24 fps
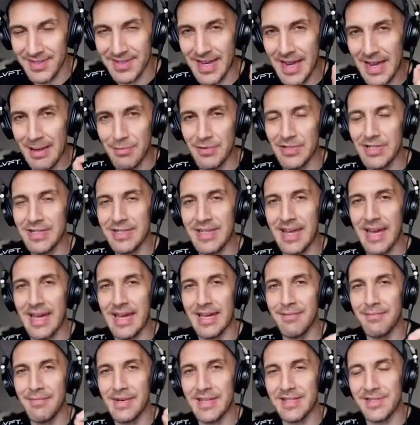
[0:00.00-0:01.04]
is
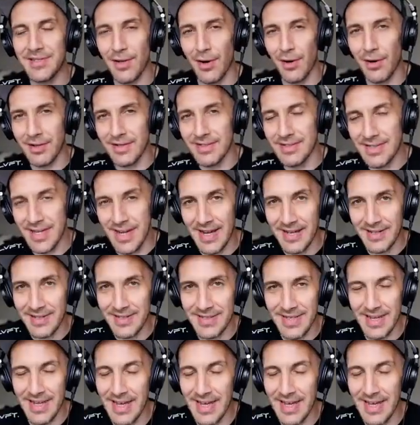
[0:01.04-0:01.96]
MGK meets Architects,